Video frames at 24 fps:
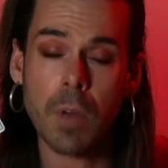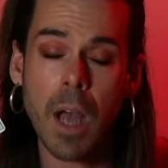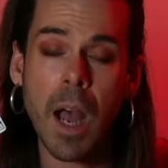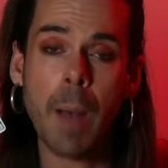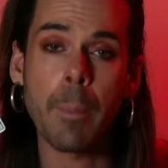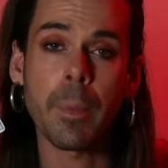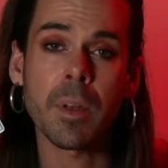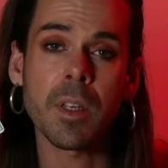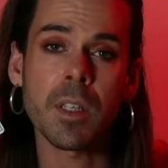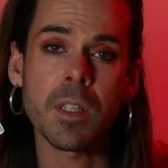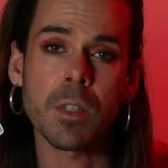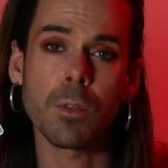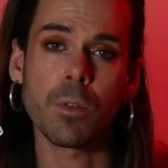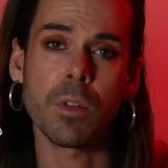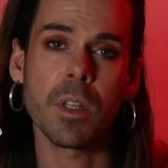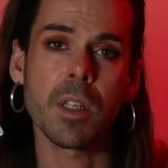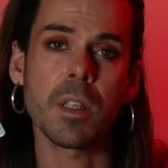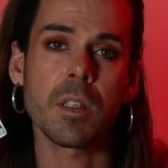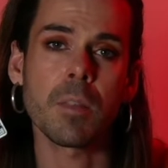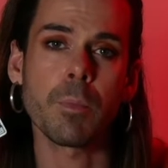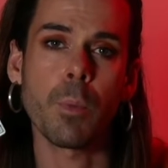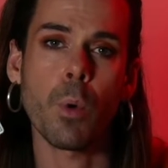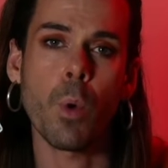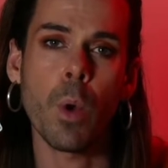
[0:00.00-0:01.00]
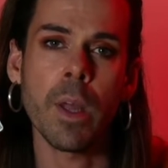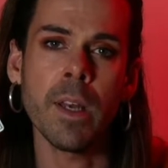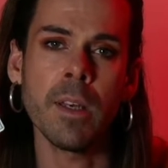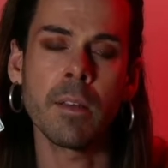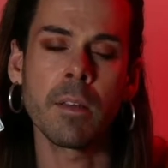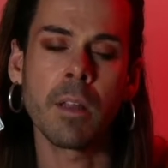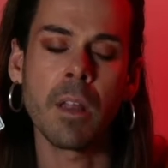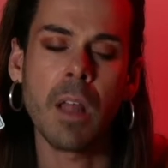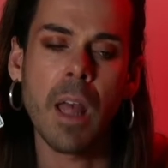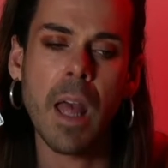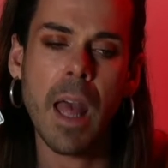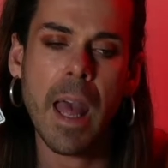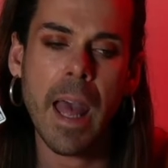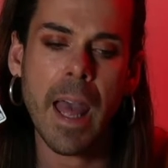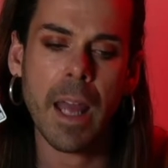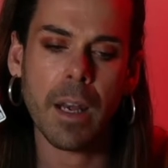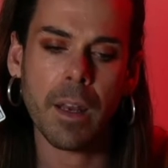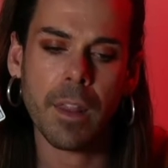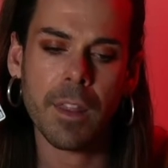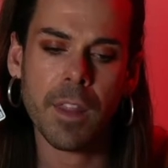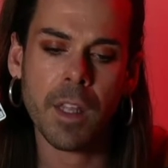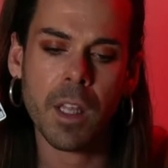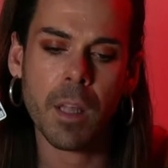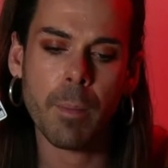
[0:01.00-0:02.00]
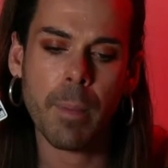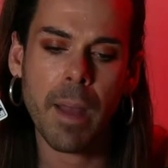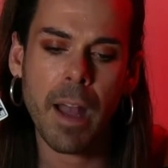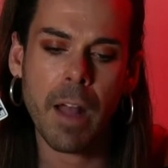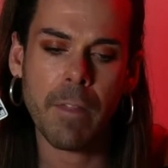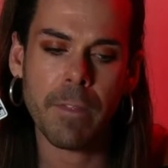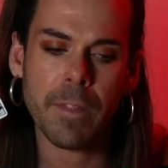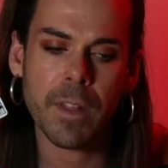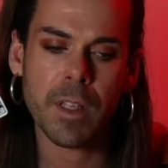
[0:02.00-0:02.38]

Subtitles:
up until this point, and think about